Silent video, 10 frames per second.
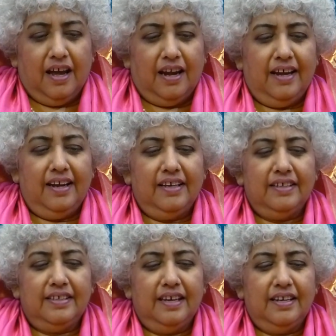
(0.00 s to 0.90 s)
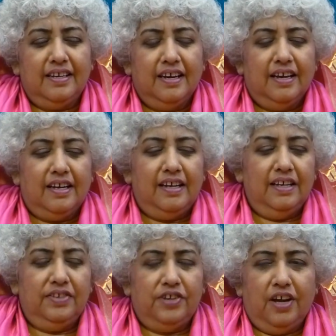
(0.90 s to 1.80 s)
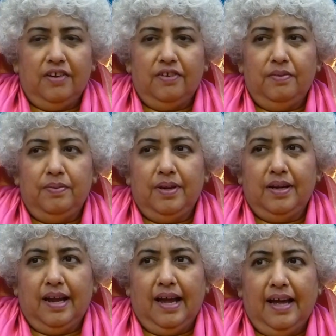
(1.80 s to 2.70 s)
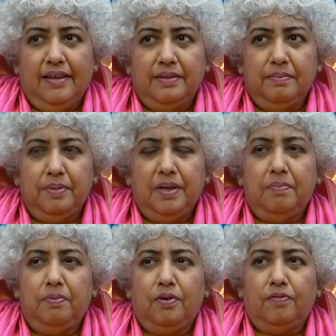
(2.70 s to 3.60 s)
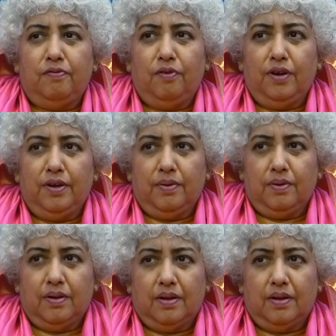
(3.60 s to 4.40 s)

Like I said, each chakra has a big portfolio.